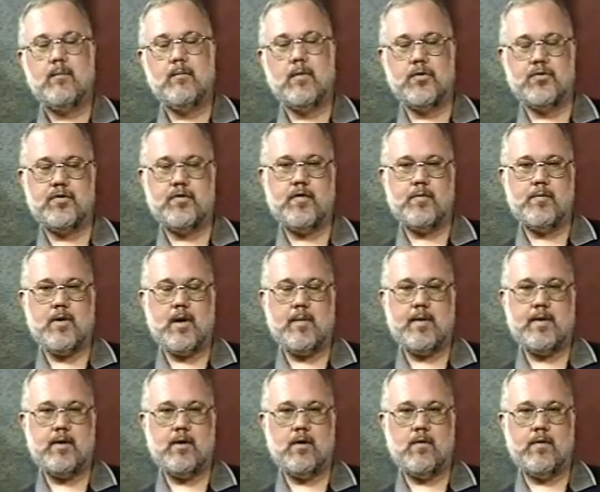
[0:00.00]
Most of you
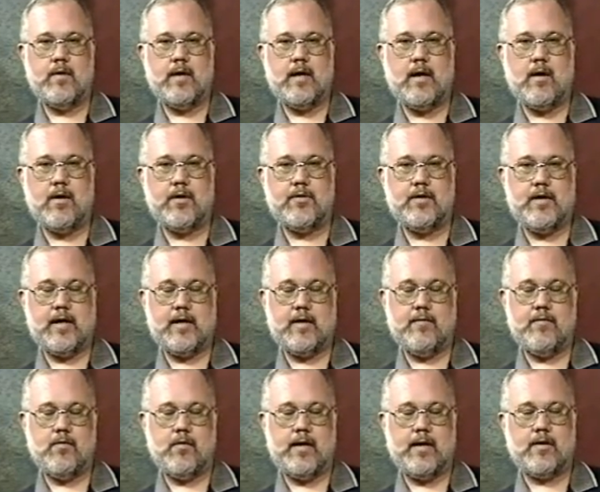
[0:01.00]
probably know that our
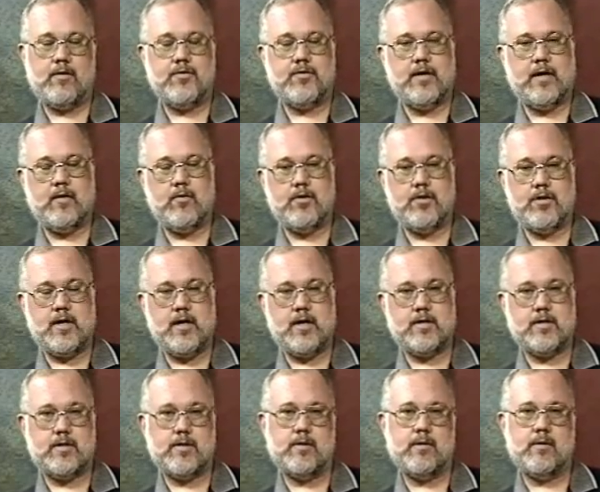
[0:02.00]
executive director, Sandra
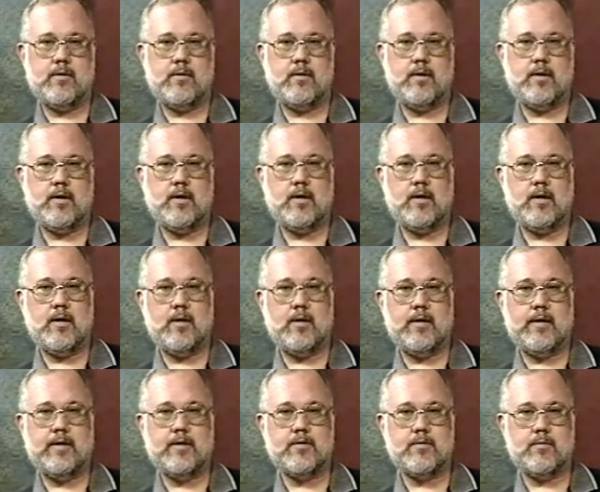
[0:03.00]
Johnson,
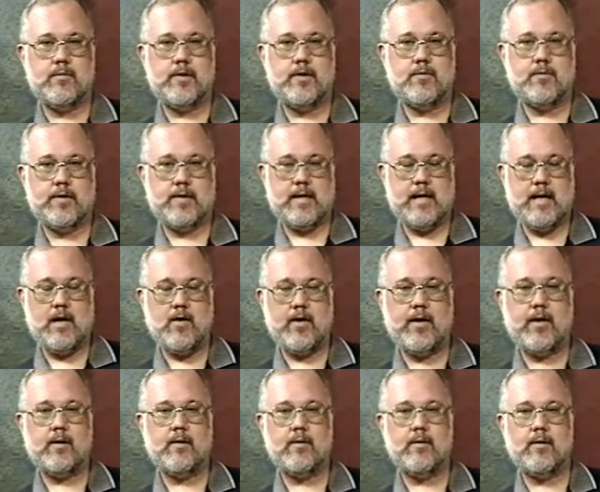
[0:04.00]
is retiring.